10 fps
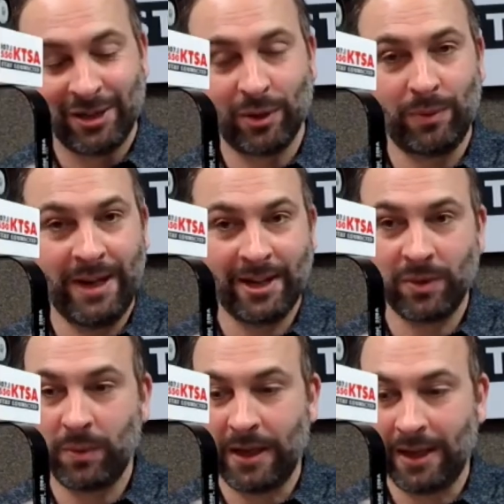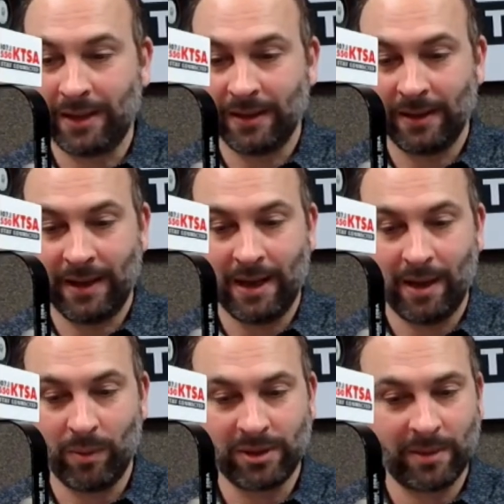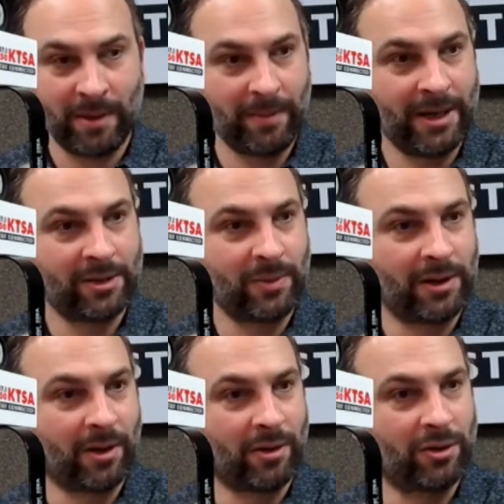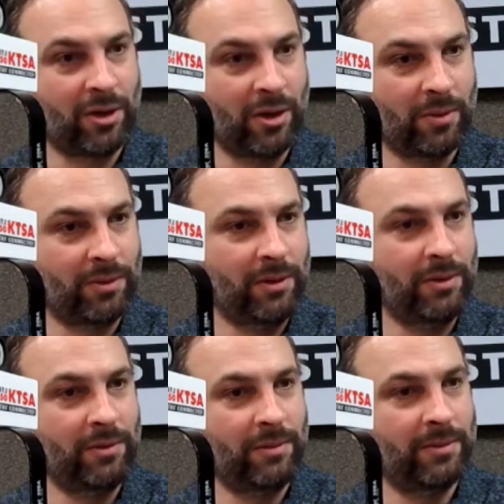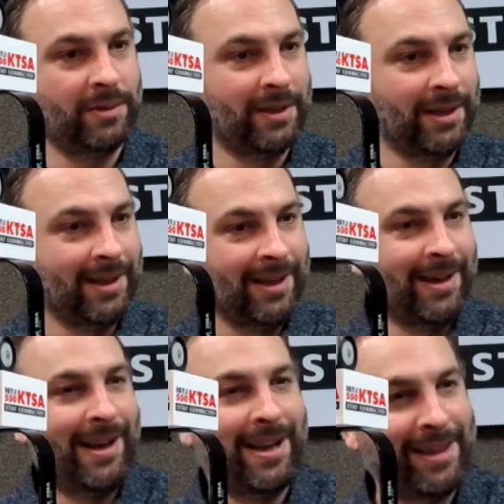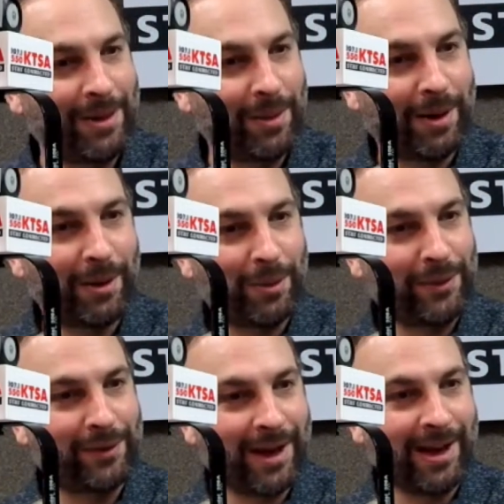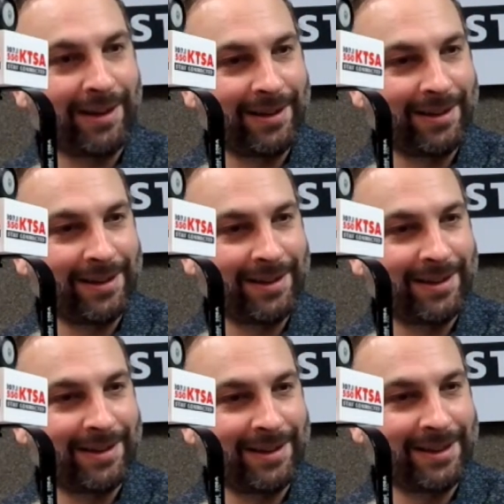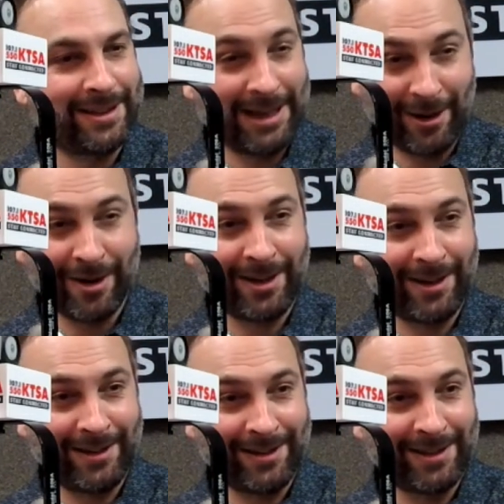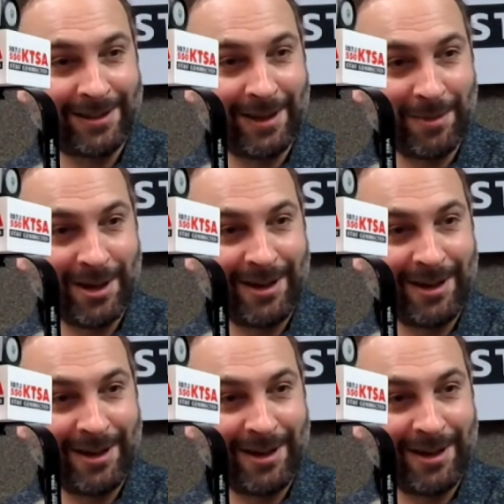So next week, what's coming up next week on our show? I think we've got, is it Erica coming on